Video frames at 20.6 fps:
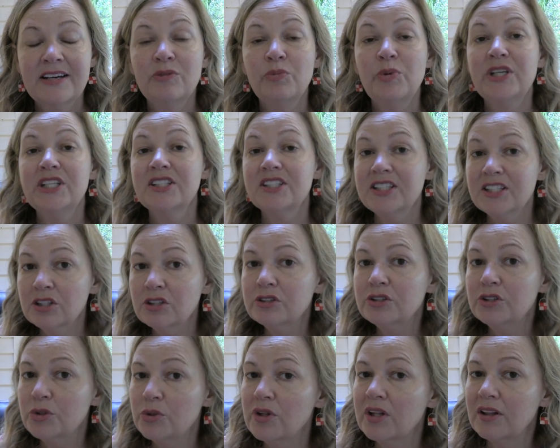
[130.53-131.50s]
We still
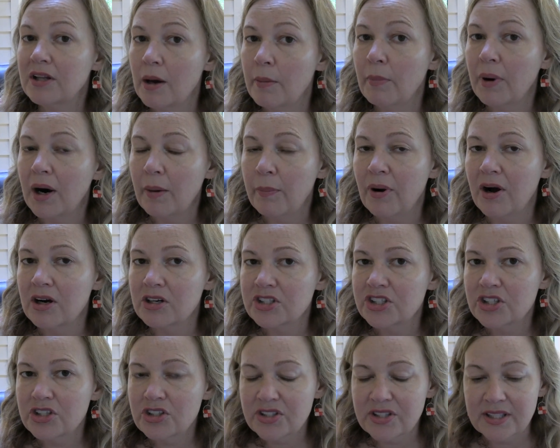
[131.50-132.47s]
do the lumbar
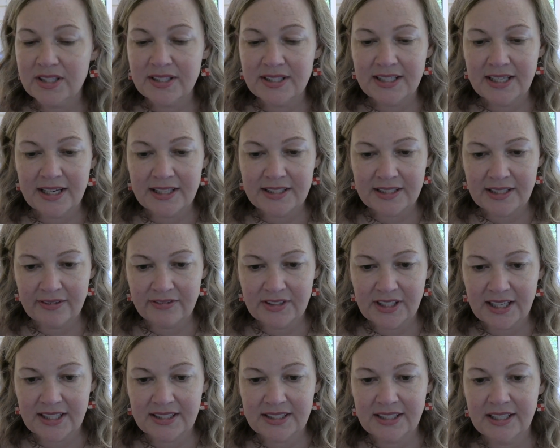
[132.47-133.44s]
punctures, the CSF
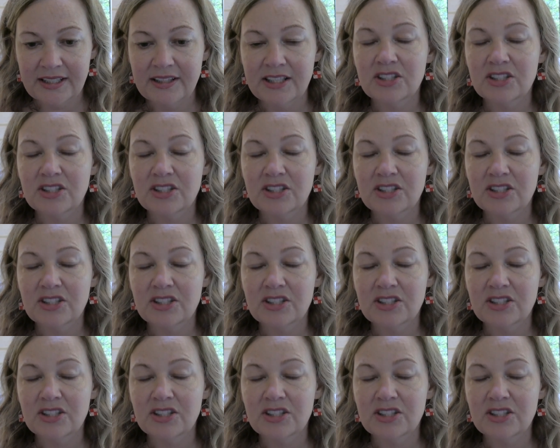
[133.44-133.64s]
testing.